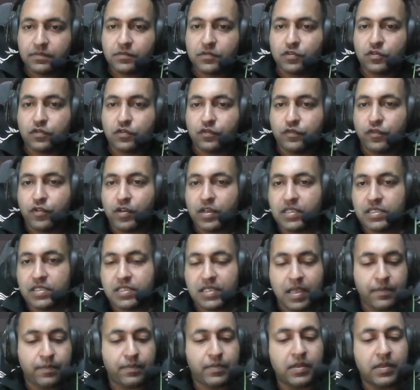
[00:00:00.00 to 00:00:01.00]
So for
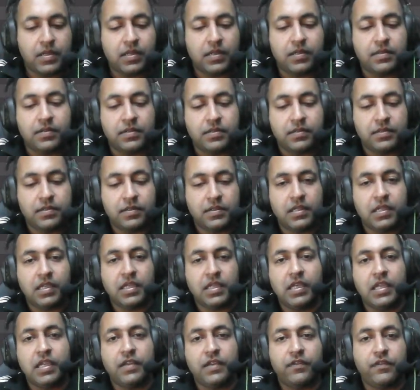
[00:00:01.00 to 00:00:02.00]
example,
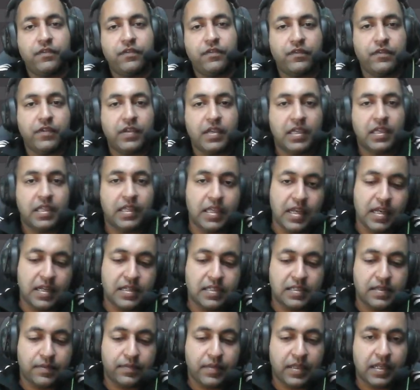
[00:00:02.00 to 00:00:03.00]
if we
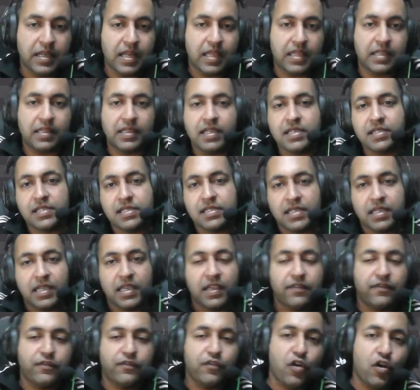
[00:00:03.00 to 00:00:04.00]
create something like this,
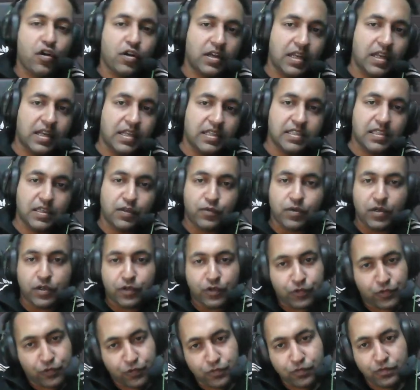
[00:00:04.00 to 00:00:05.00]
if logged in is equal
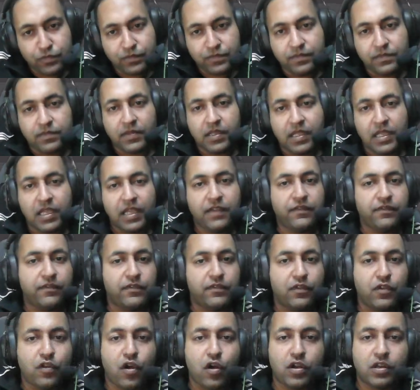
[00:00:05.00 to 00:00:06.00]
to true,
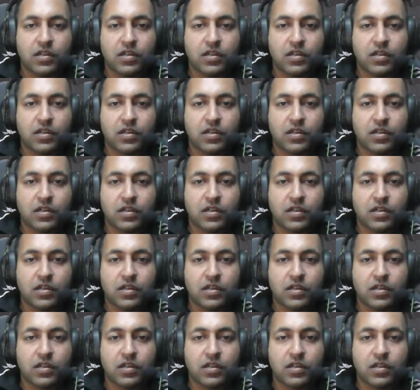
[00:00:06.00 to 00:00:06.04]
if